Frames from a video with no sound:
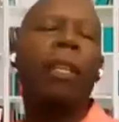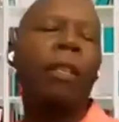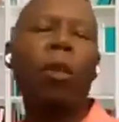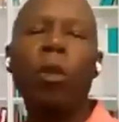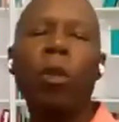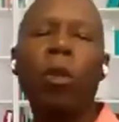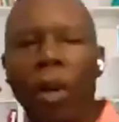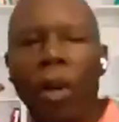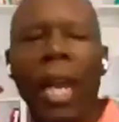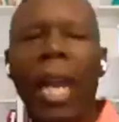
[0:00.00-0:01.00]

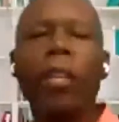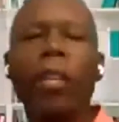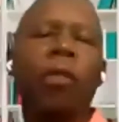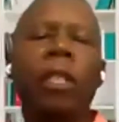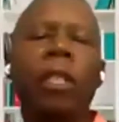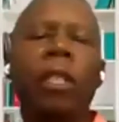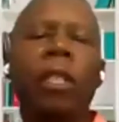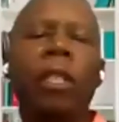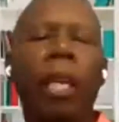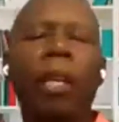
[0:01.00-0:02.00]
Your entry into the
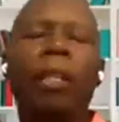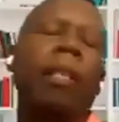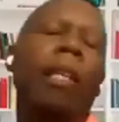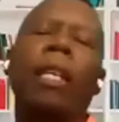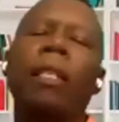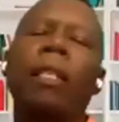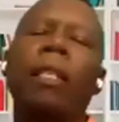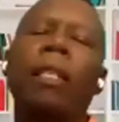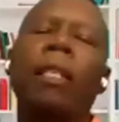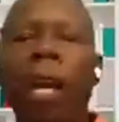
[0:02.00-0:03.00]
market is
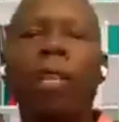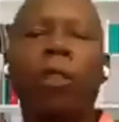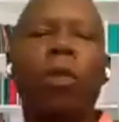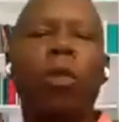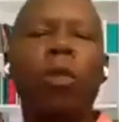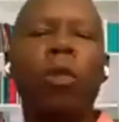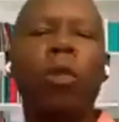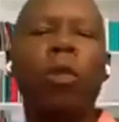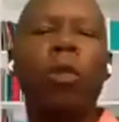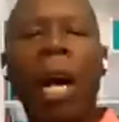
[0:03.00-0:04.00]
not gradual. You
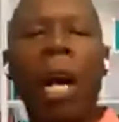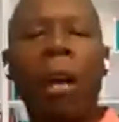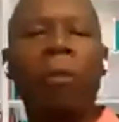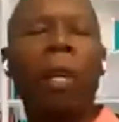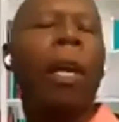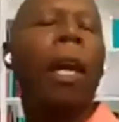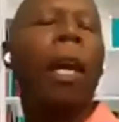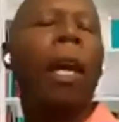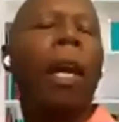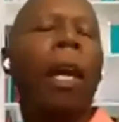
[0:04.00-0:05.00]
arrive
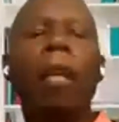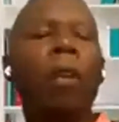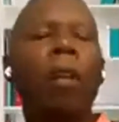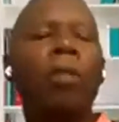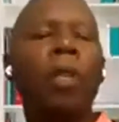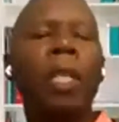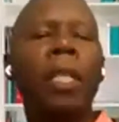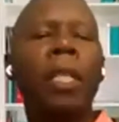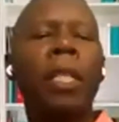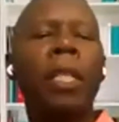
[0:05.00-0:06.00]
selling Rolls
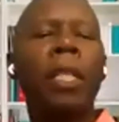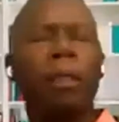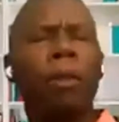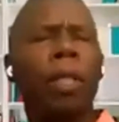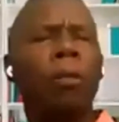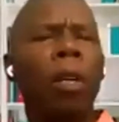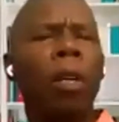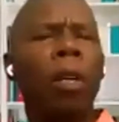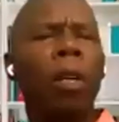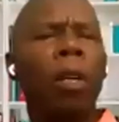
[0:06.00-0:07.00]
Royces. What's a
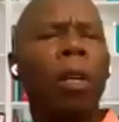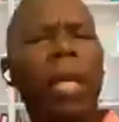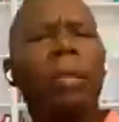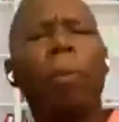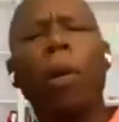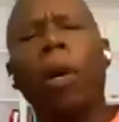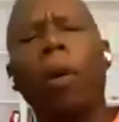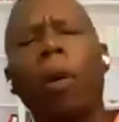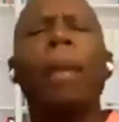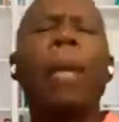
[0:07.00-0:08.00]
Rolls Royce? We
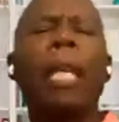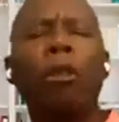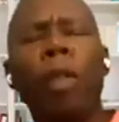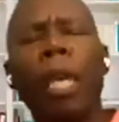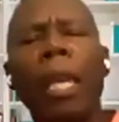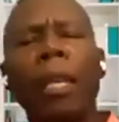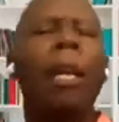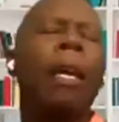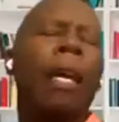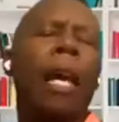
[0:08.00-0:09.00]
explore, we make you think,
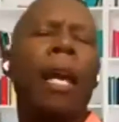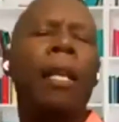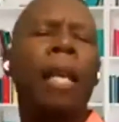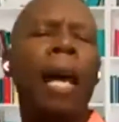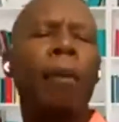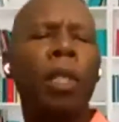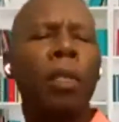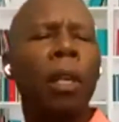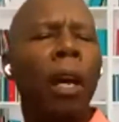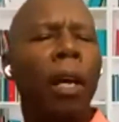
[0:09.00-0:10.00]
and how much
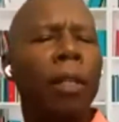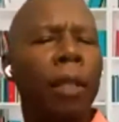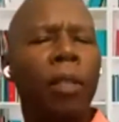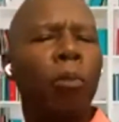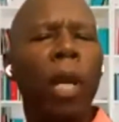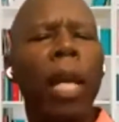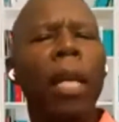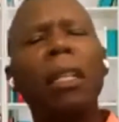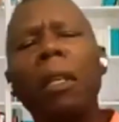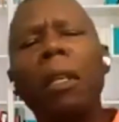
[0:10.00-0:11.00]
you cost because you're
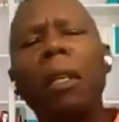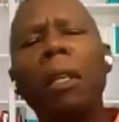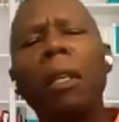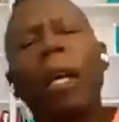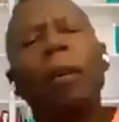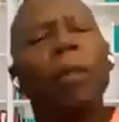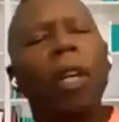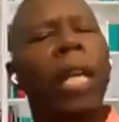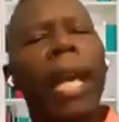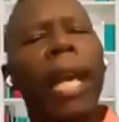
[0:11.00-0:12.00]
brand new, you know, you
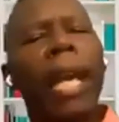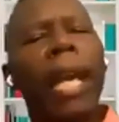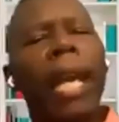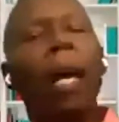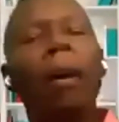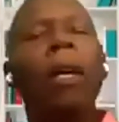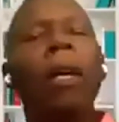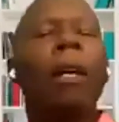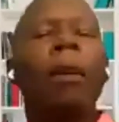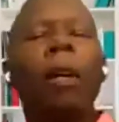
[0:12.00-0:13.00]
got to enter. No,
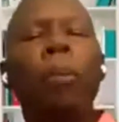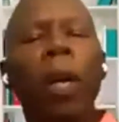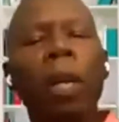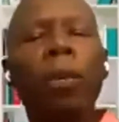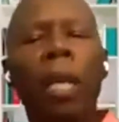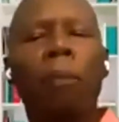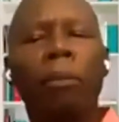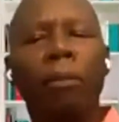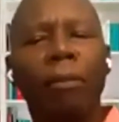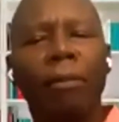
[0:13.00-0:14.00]
premium
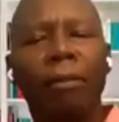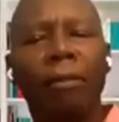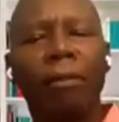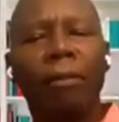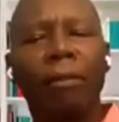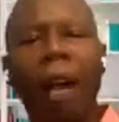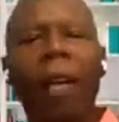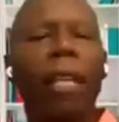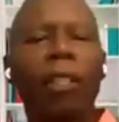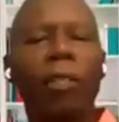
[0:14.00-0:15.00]
on
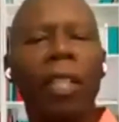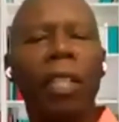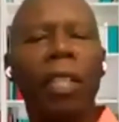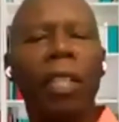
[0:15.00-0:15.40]
entry.